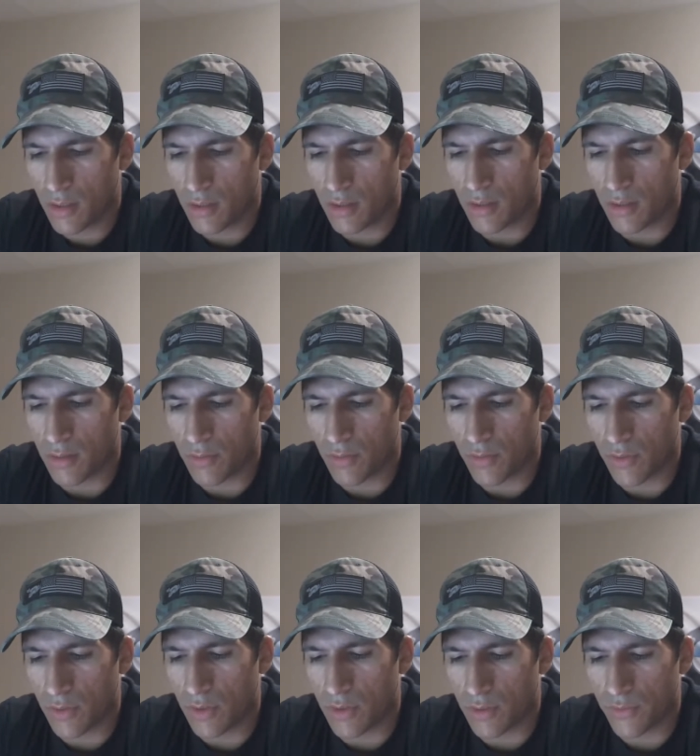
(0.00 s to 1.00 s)

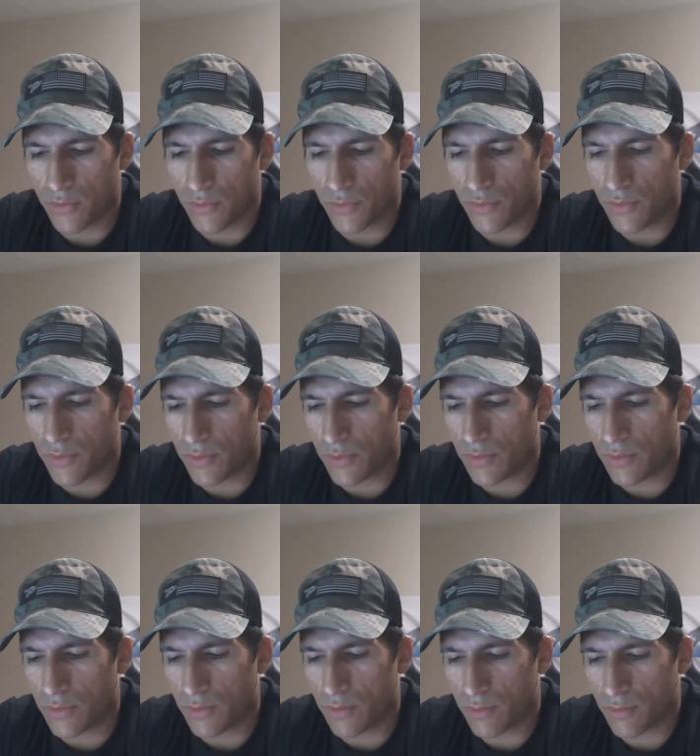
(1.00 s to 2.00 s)
results.
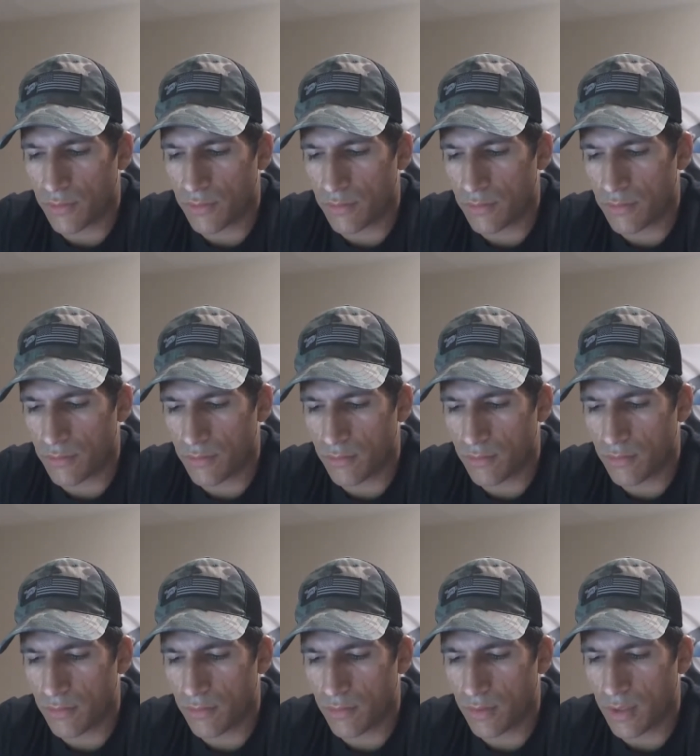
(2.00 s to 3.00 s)

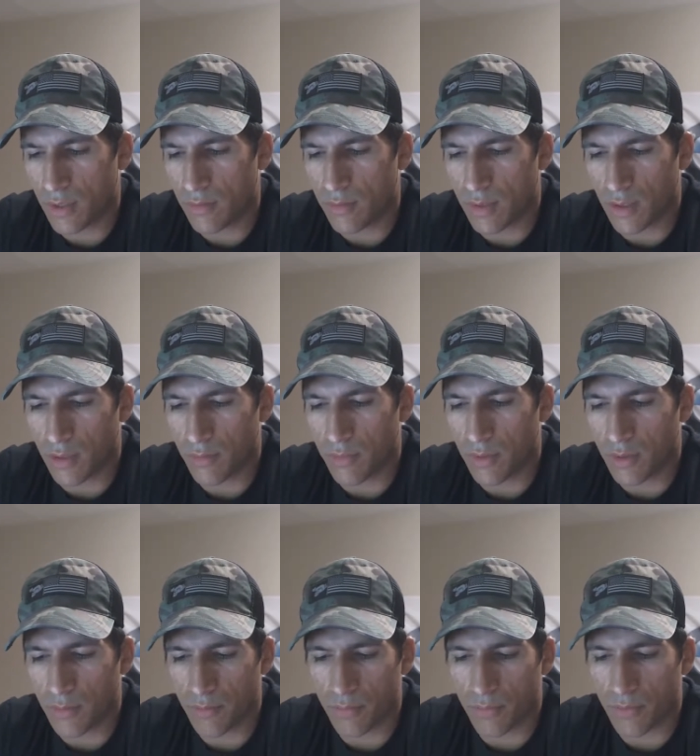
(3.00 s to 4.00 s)
DMTL
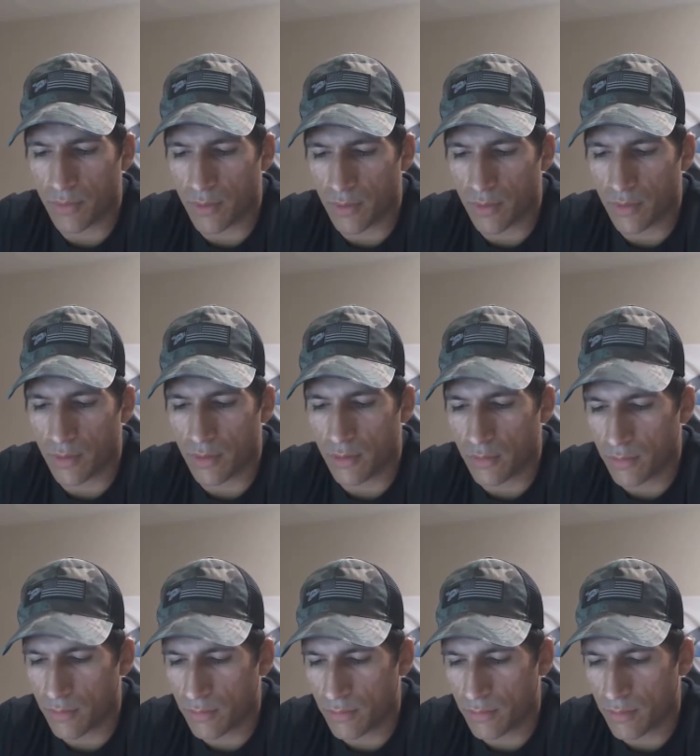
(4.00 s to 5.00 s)
pump.
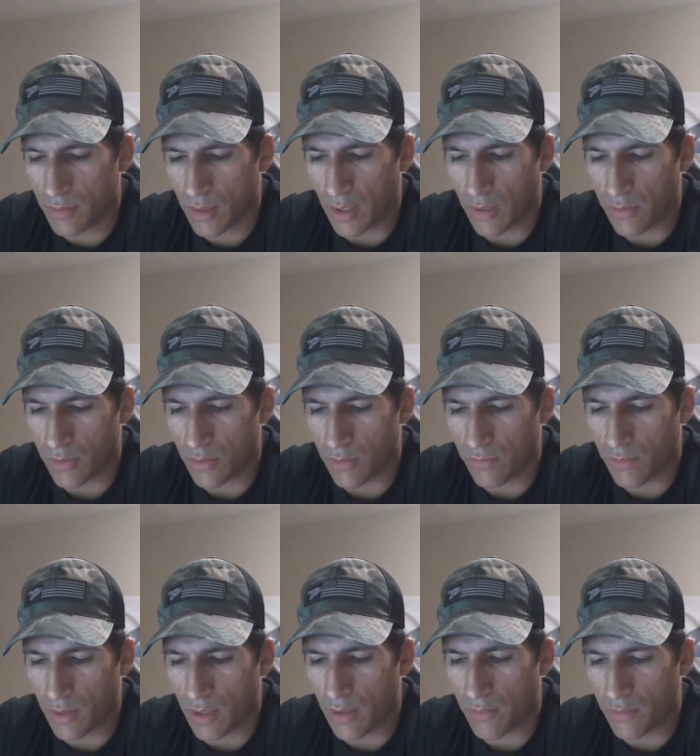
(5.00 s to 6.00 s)
Yeah, so if
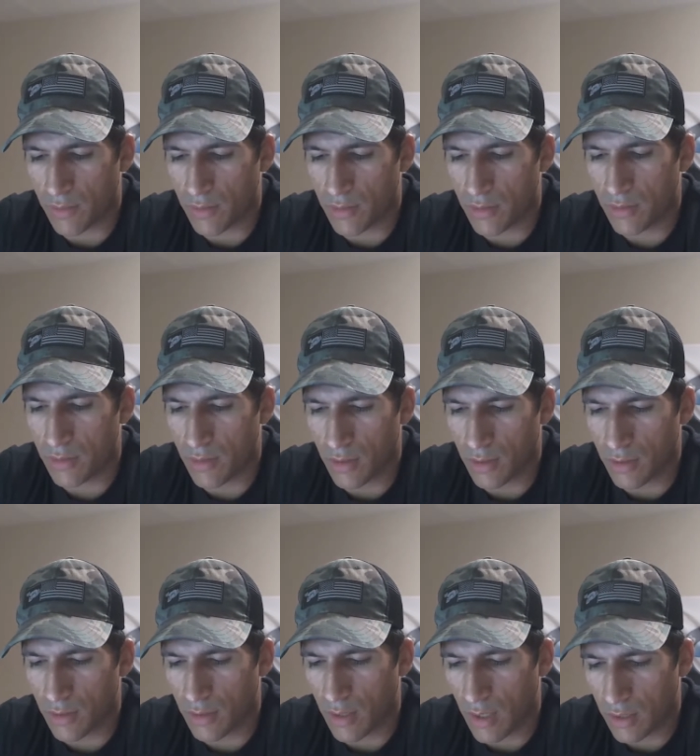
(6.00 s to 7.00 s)
you have
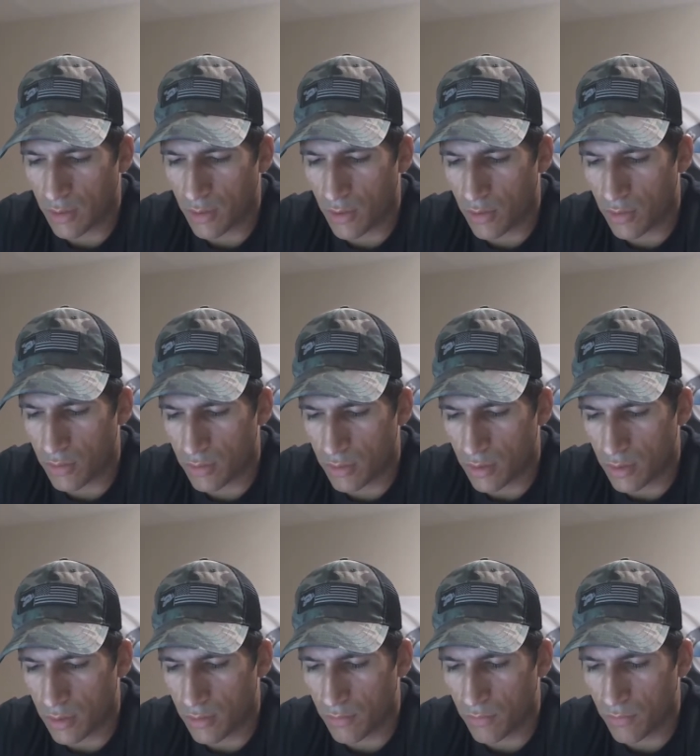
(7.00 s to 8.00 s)
that code,
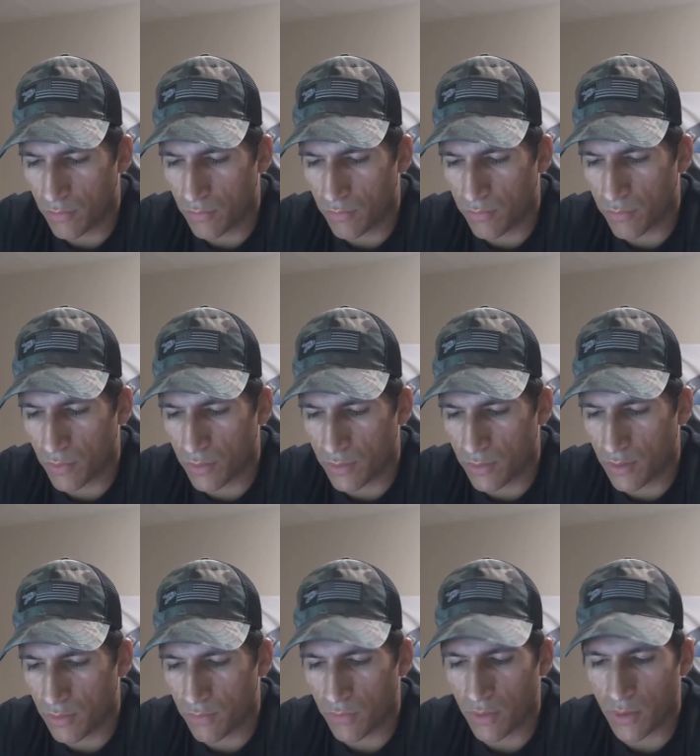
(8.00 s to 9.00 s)
the
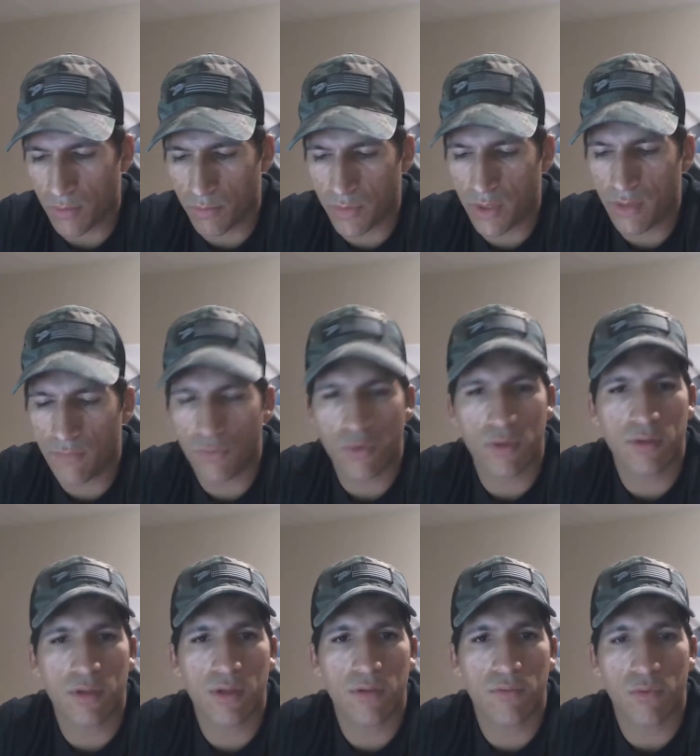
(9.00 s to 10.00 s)

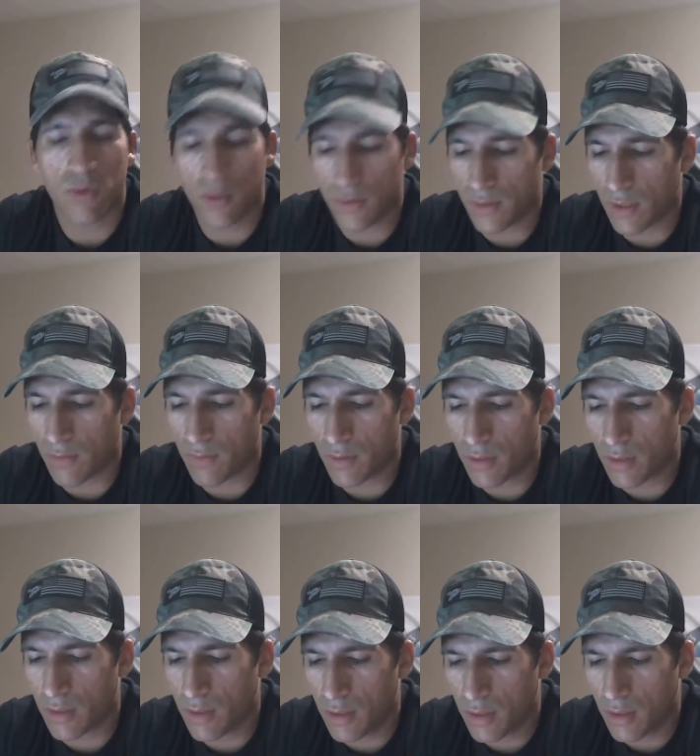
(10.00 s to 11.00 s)
P1447,
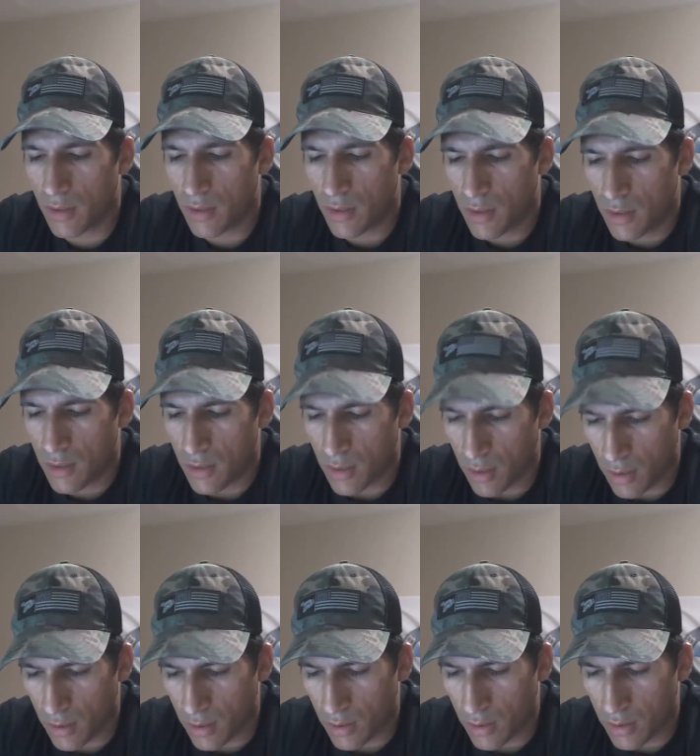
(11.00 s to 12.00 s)

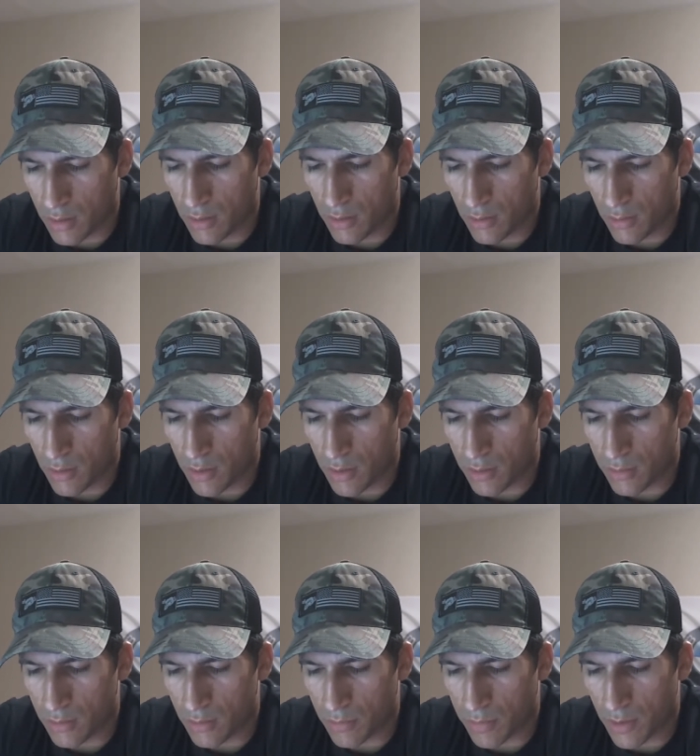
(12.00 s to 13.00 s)
you will need to
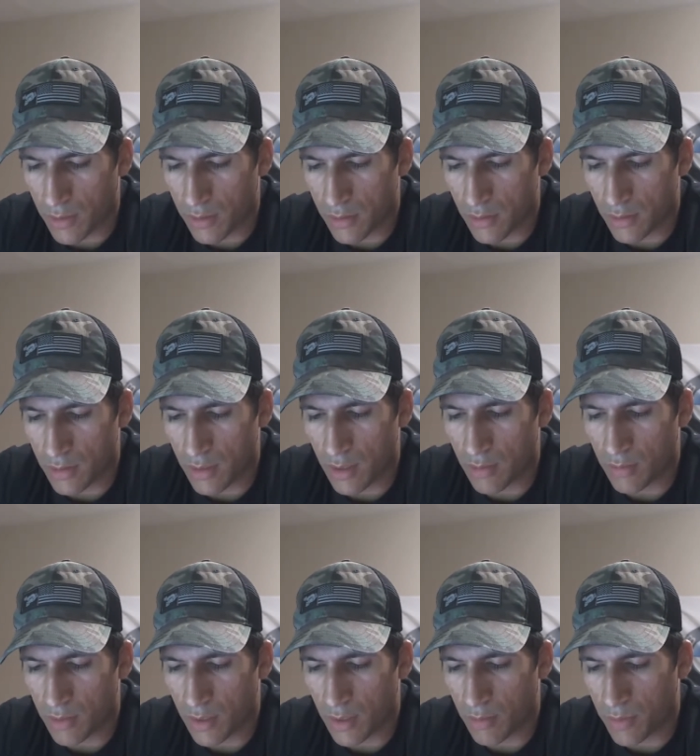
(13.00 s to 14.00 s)
replace your
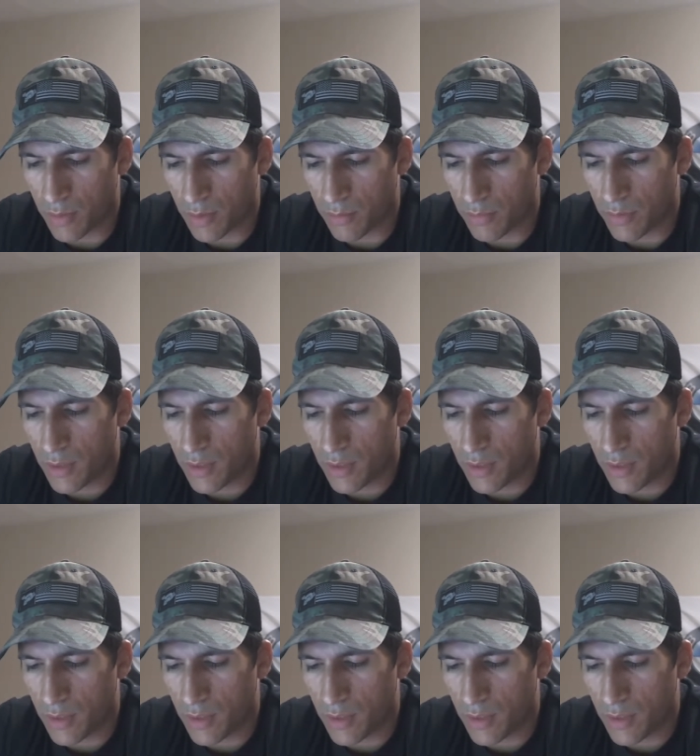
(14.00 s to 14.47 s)
DMTL pump.